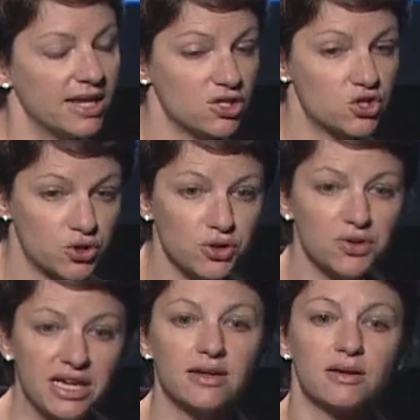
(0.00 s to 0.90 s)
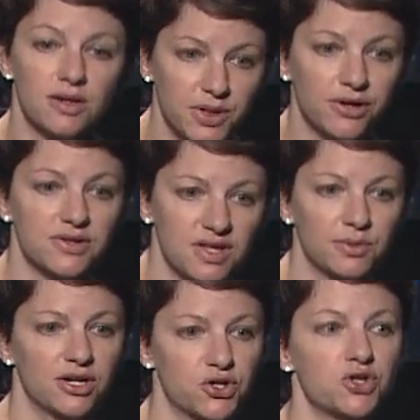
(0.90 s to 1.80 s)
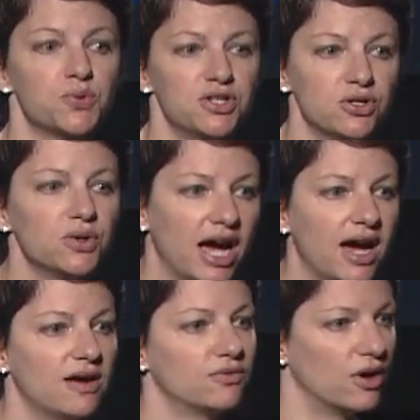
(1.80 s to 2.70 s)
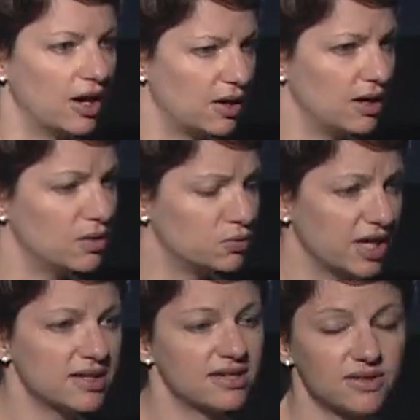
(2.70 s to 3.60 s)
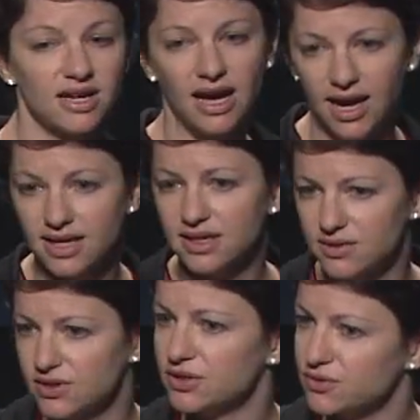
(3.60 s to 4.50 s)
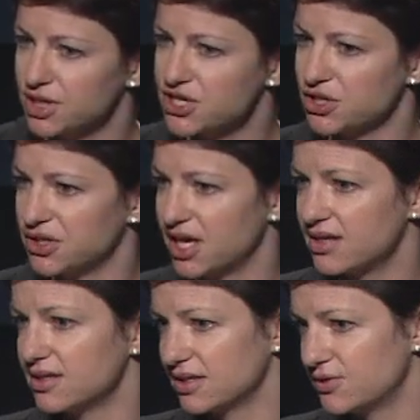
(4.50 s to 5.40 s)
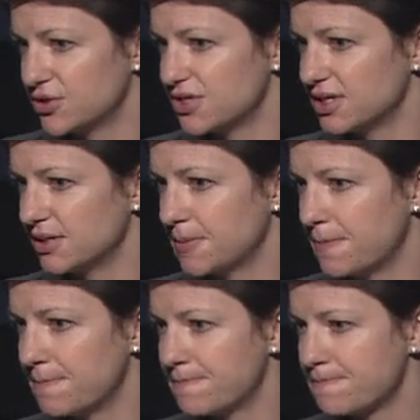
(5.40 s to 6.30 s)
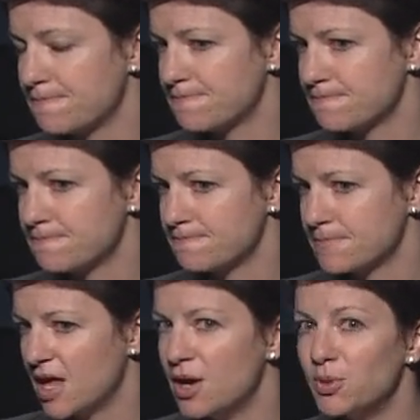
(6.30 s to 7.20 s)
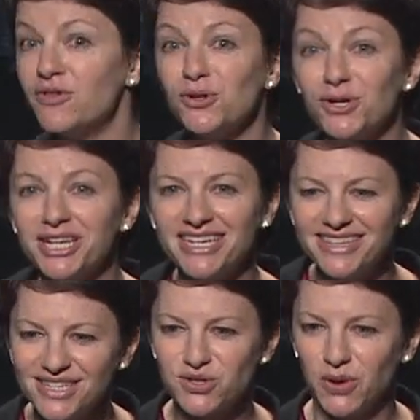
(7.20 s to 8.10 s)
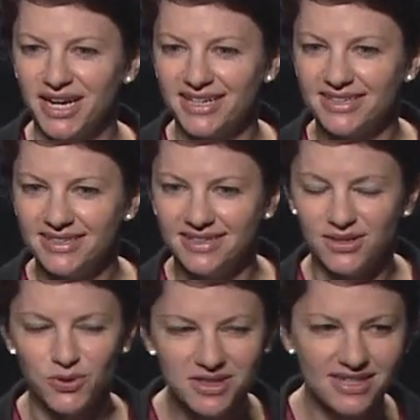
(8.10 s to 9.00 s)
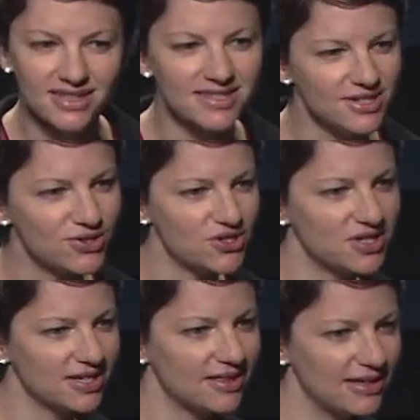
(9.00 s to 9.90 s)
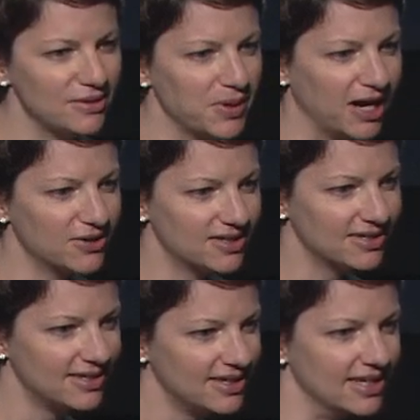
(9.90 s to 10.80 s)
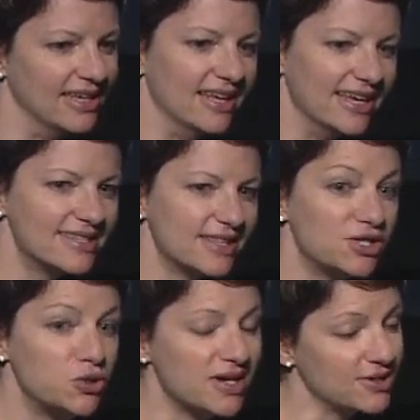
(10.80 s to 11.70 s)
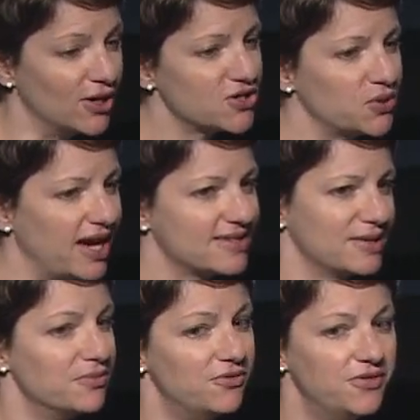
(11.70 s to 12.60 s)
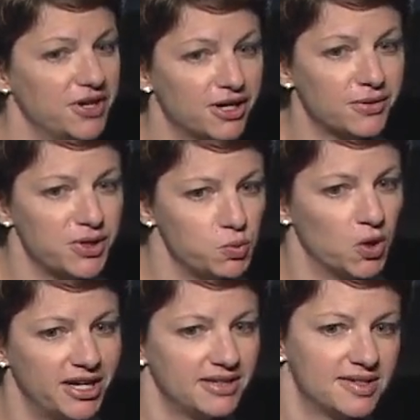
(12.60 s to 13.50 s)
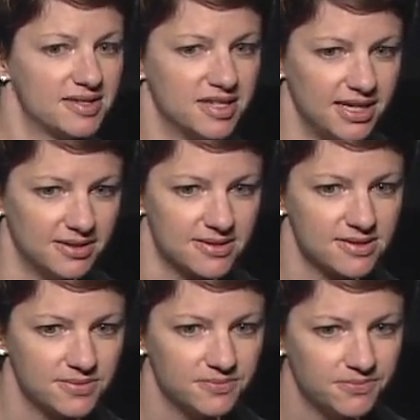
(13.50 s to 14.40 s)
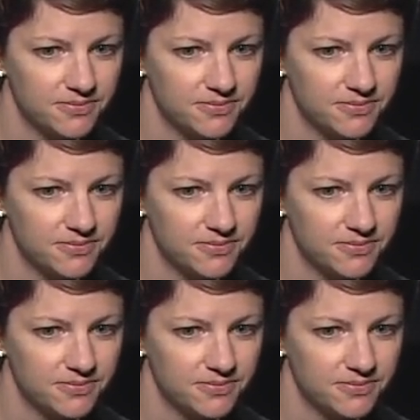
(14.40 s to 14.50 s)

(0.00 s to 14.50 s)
And it's true that compared to some countries, we do have a relatively high level of racial and ethnic diversity. But if you look at it this way, one thing that's interesting to think about is that the US also has some very white states.